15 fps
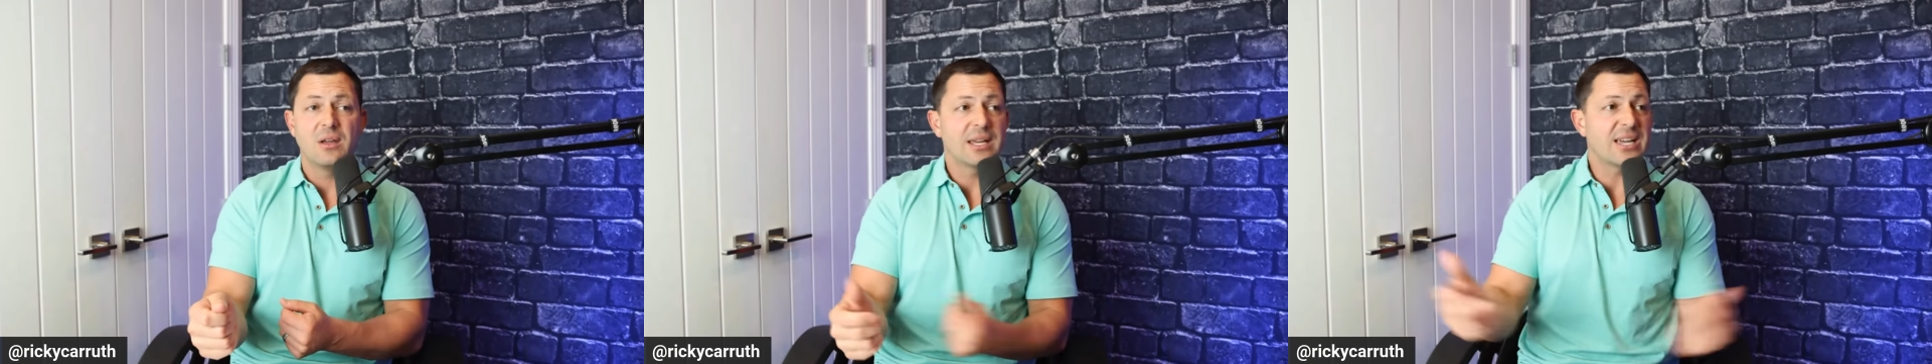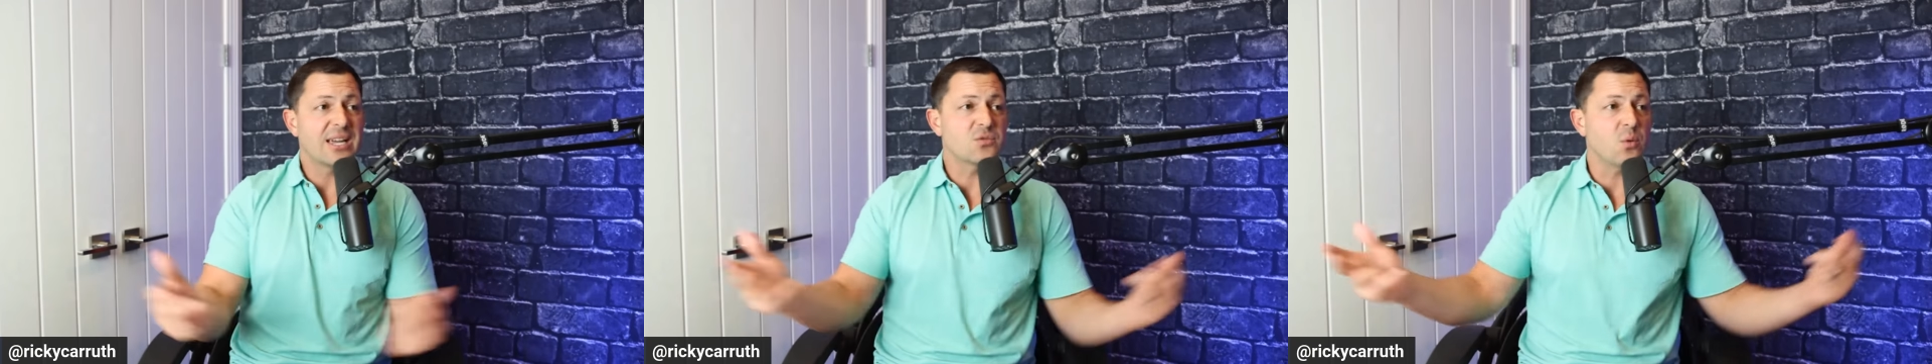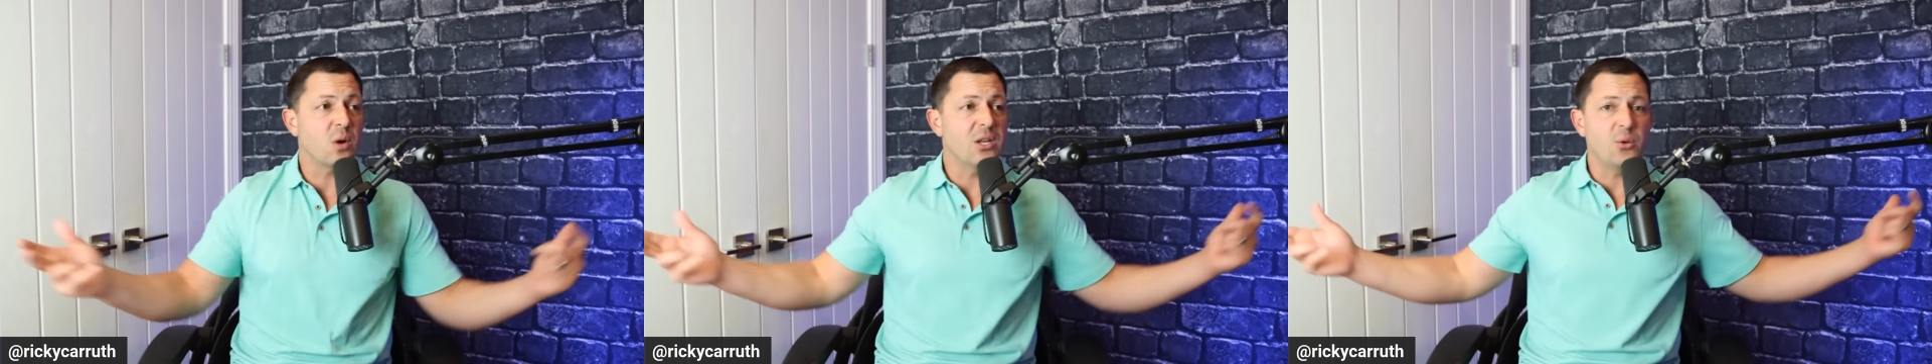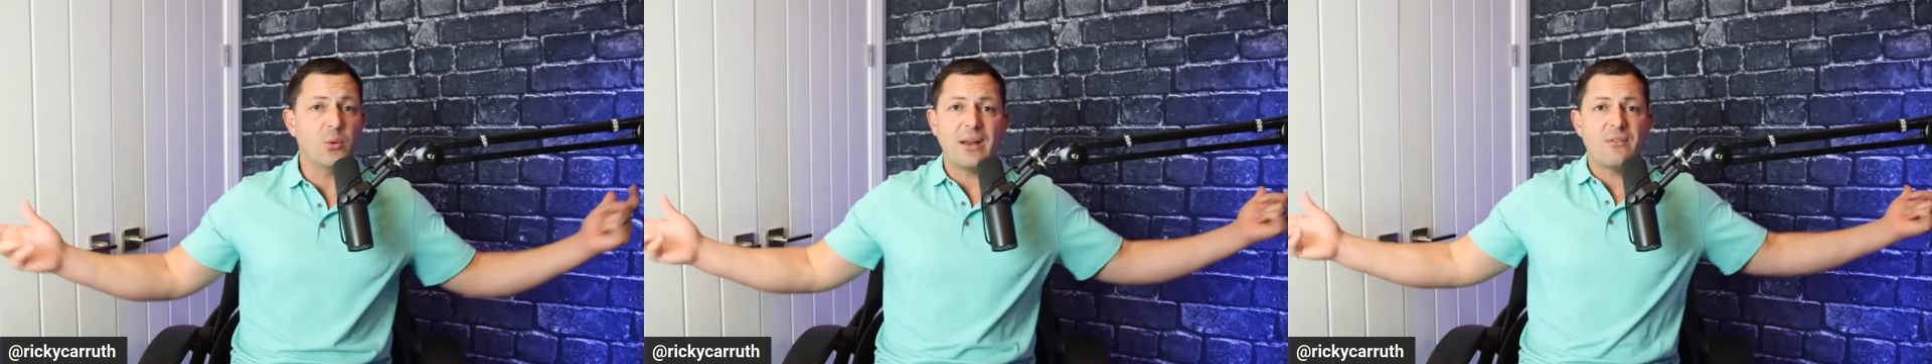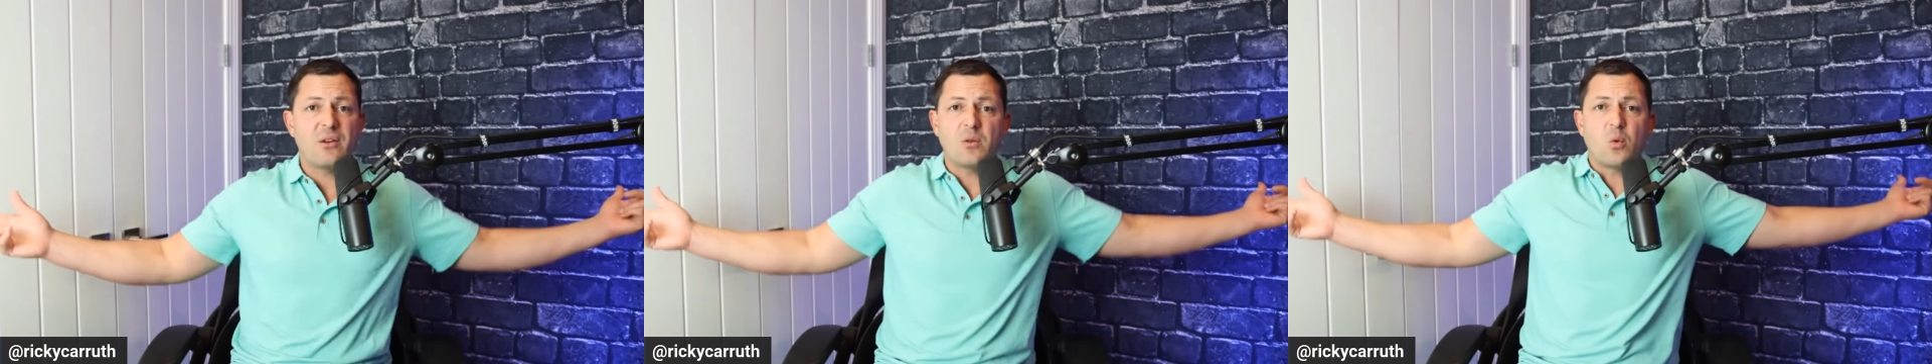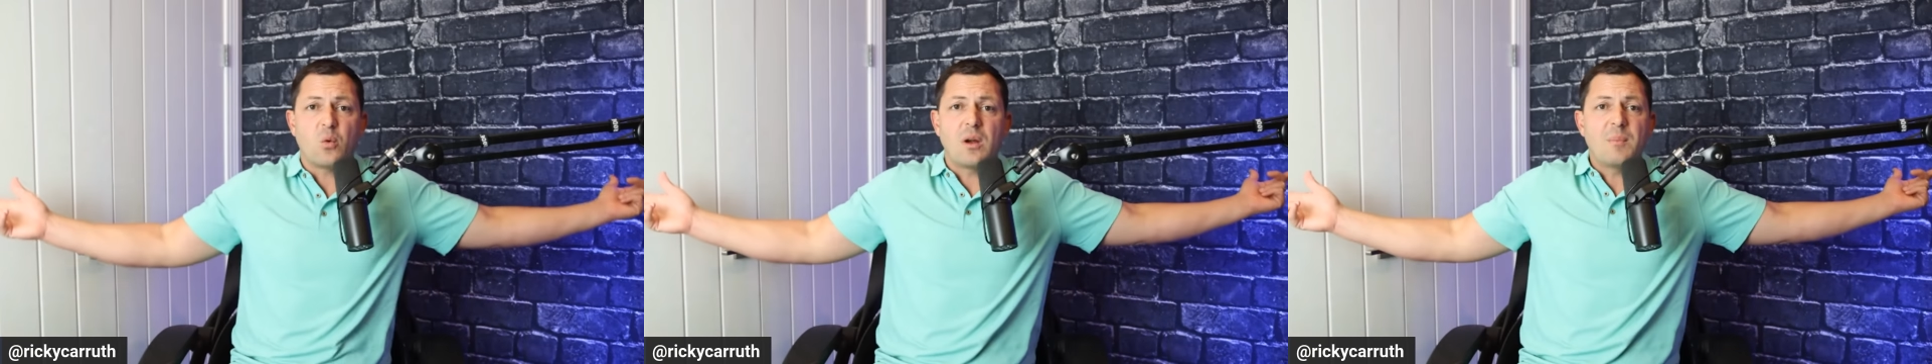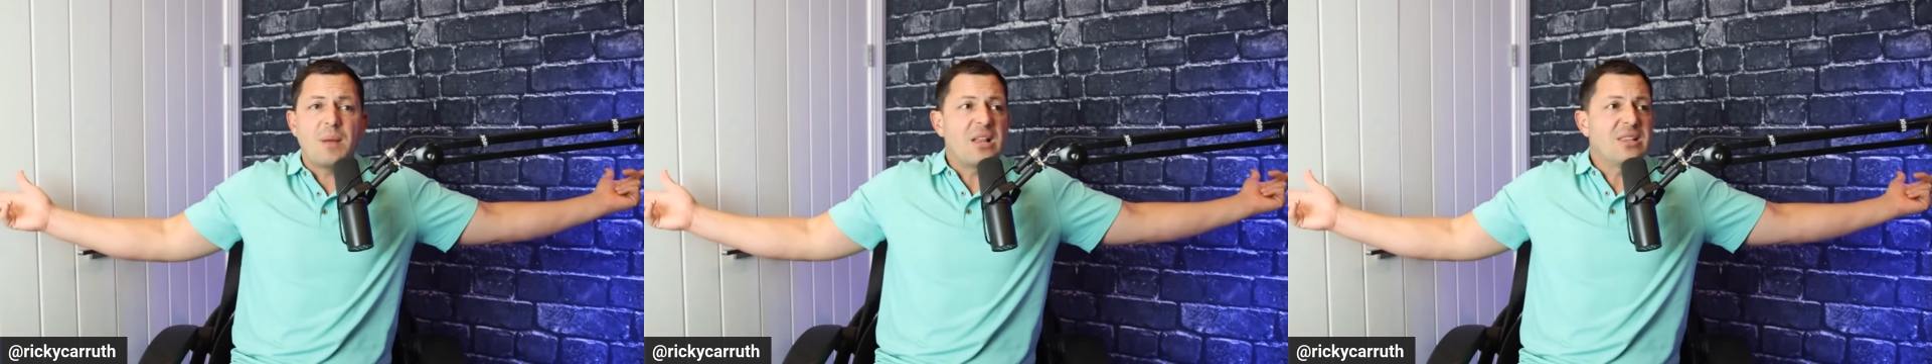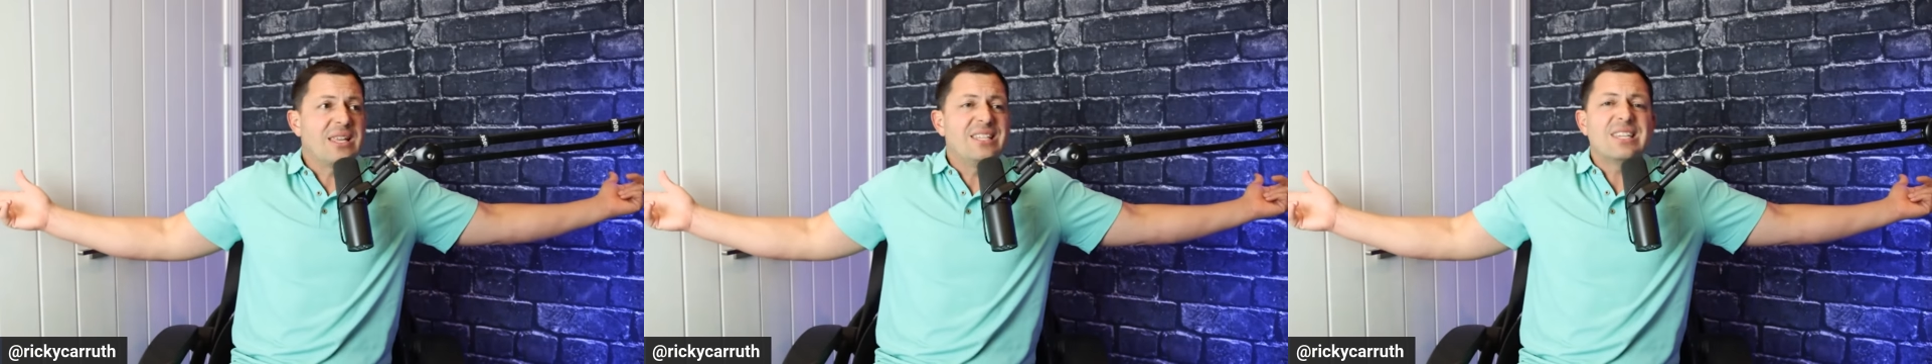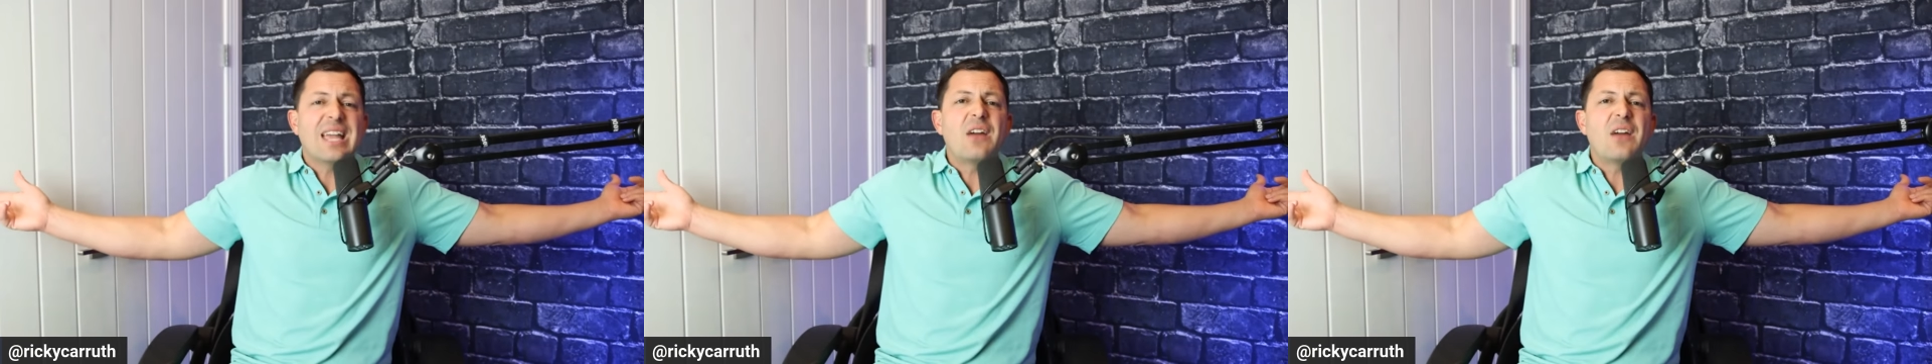guess what you will not ever have to worry about leads